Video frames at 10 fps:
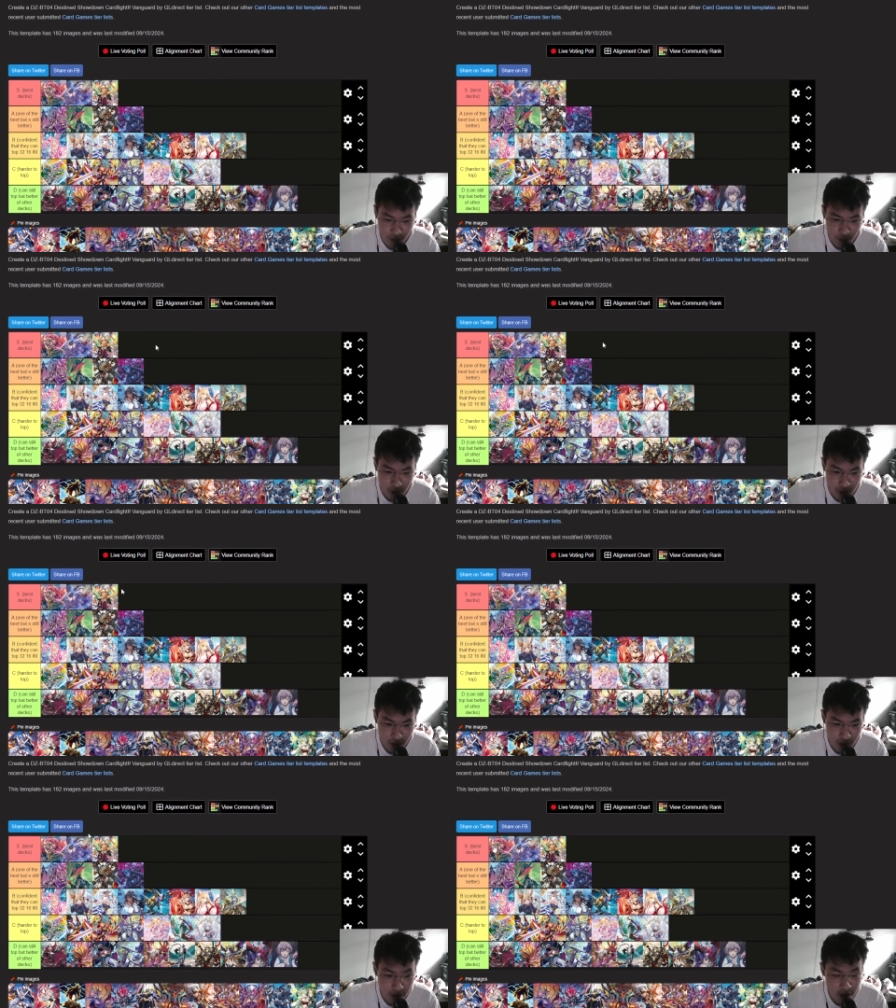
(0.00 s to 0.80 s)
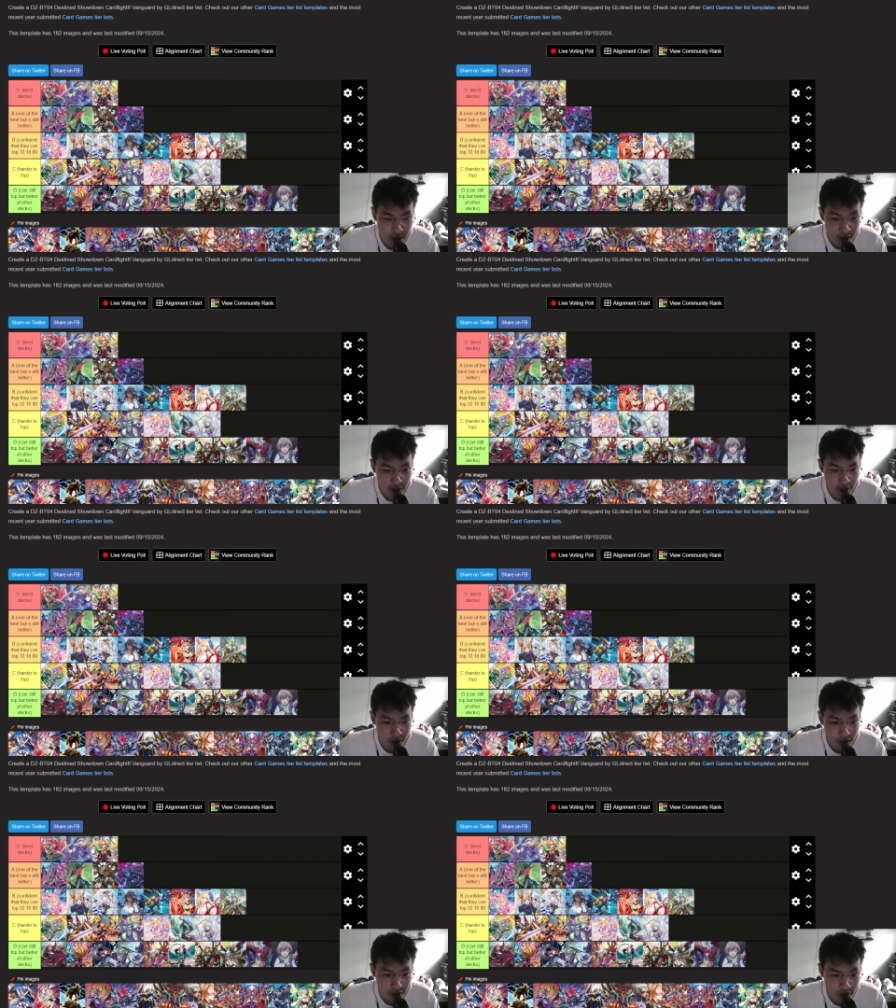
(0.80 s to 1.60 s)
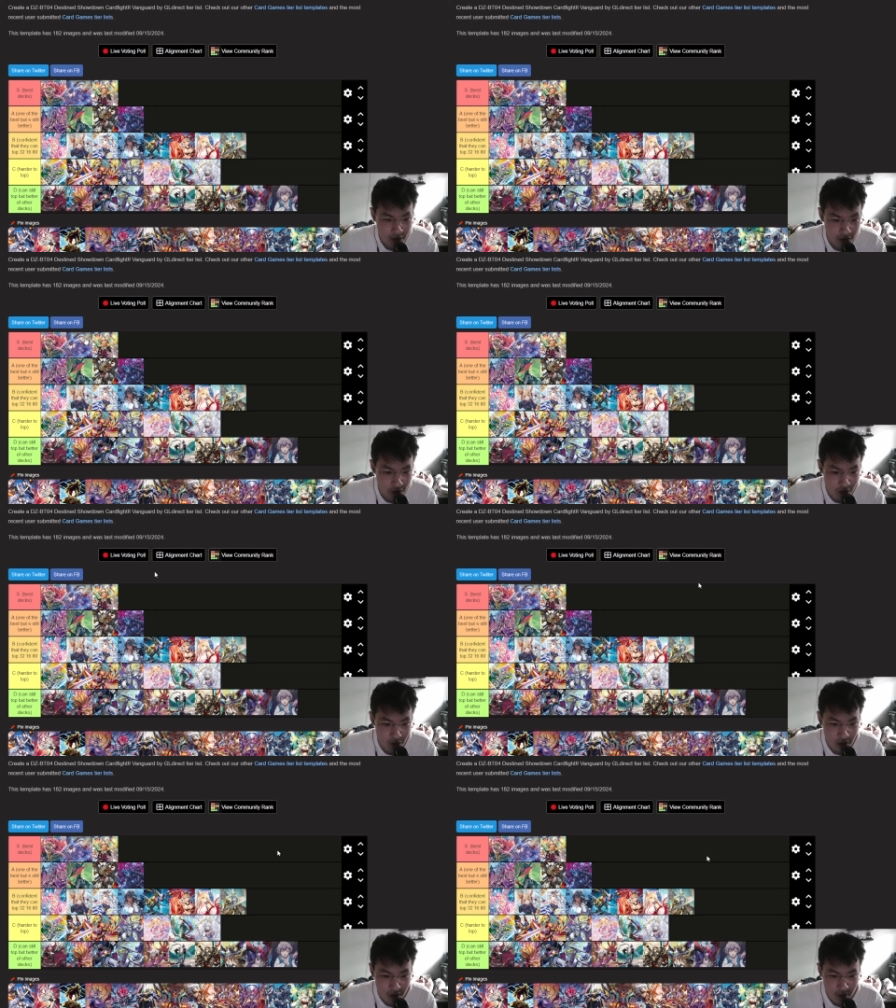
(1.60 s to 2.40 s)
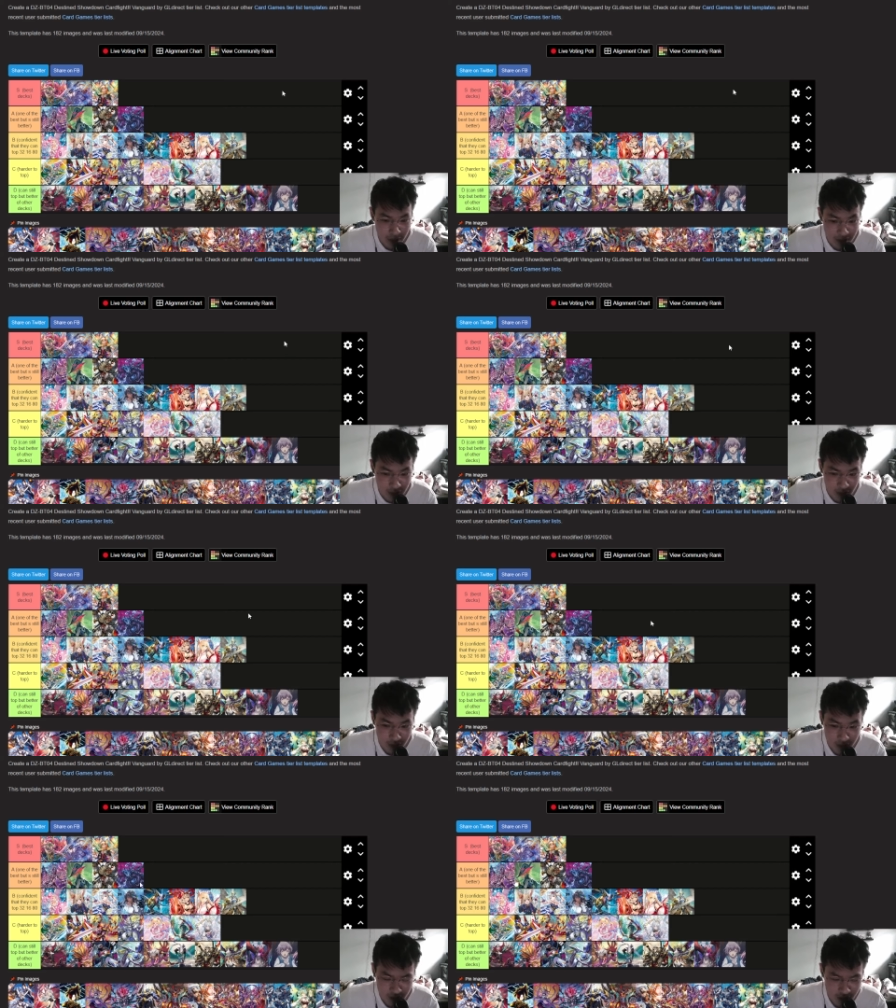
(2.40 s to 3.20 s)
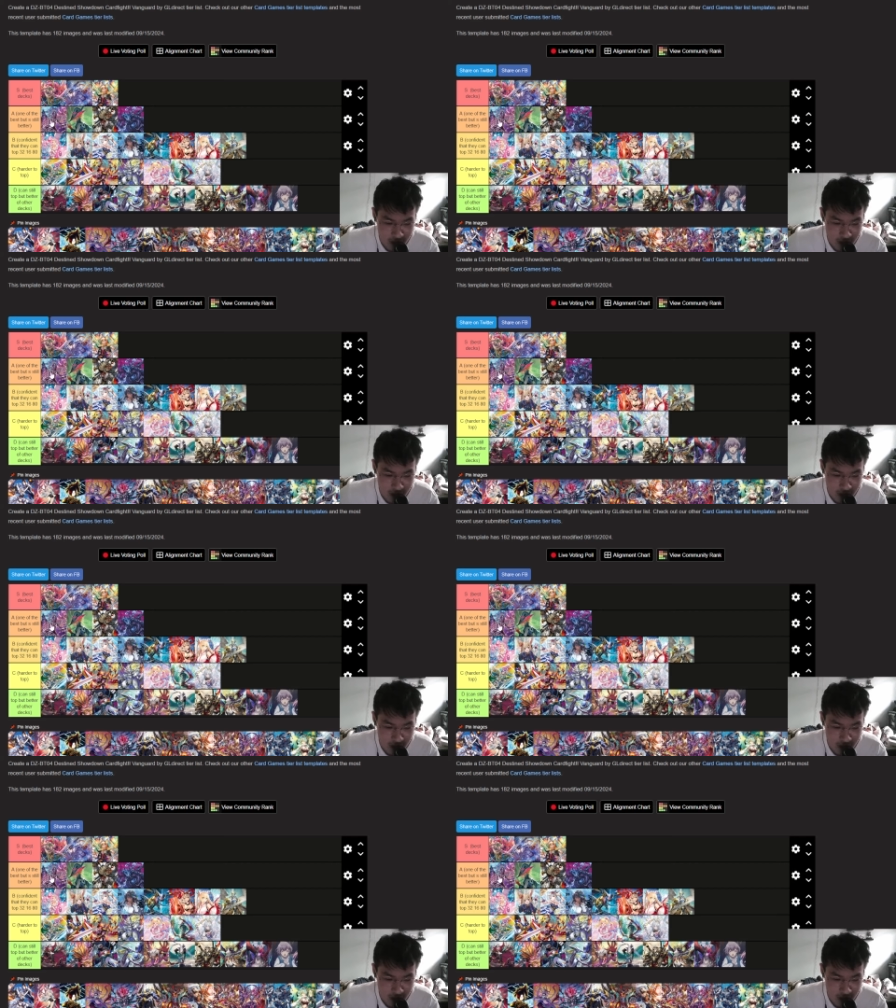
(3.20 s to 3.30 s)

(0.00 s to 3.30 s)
put here. So this is my tier list.